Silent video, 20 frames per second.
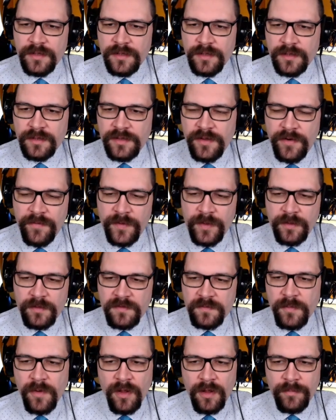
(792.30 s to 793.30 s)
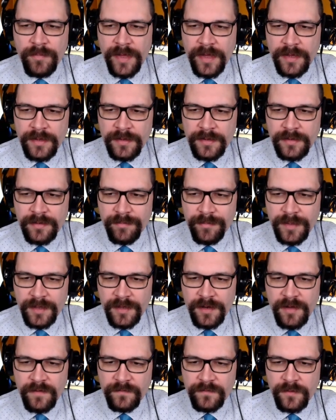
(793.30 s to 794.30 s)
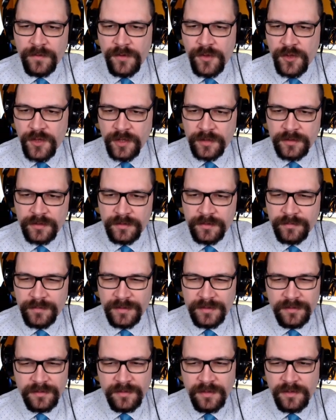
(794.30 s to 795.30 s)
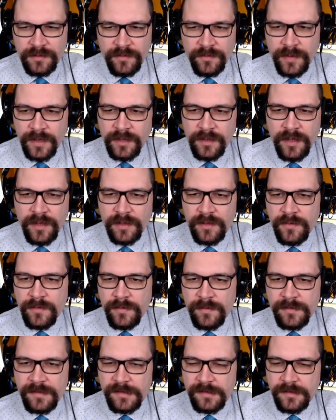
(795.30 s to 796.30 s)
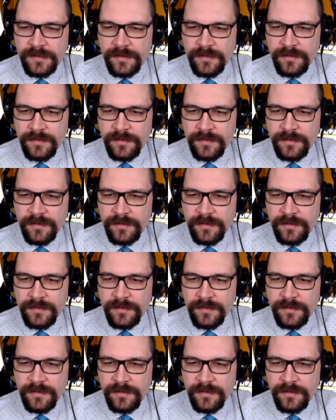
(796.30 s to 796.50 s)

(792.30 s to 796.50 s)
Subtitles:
They reveal a small bay, big enough for a shuttle, but not a rig like yours.